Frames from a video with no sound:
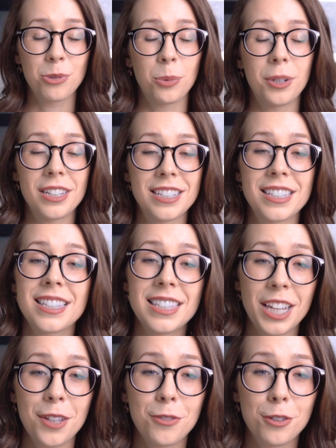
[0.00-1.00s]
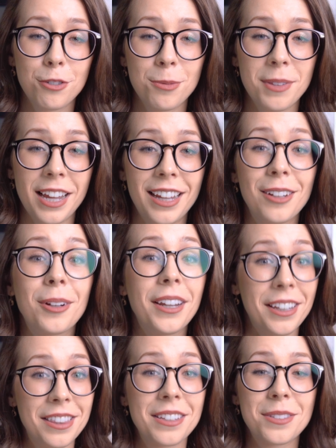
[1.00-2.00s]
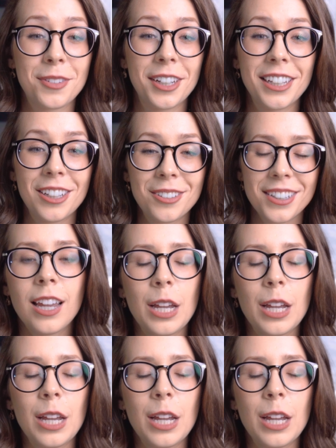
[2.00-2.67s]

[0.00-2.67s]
So I wanted to save you from that in this video.